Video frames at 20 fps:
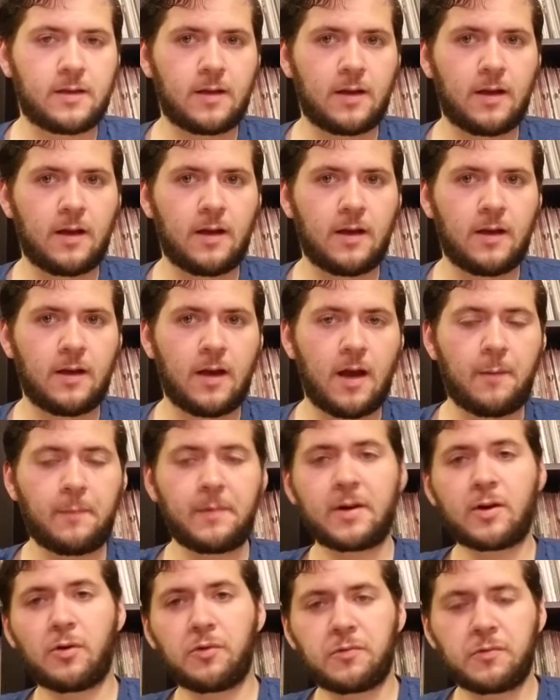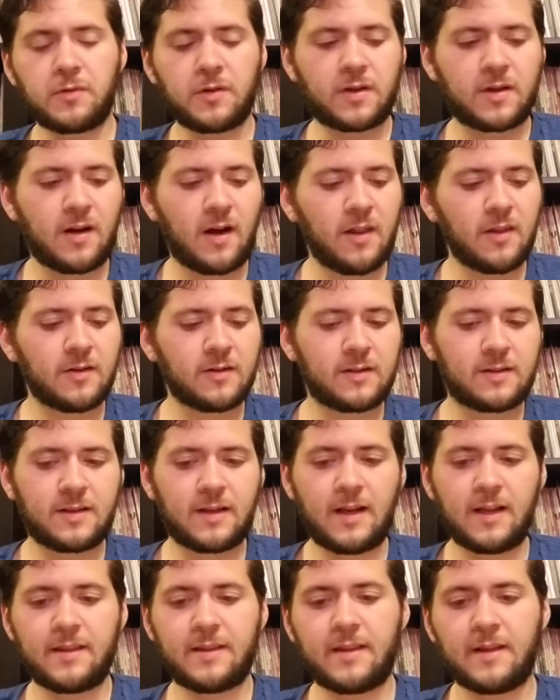I'm going to go through the colors that
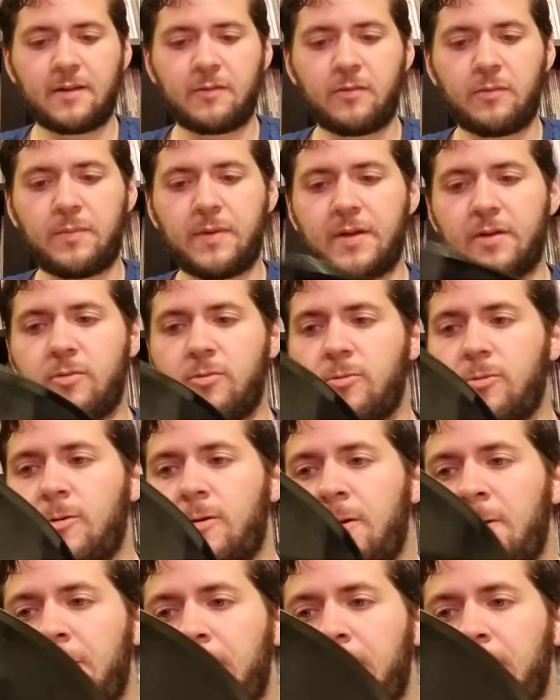I think would be cool.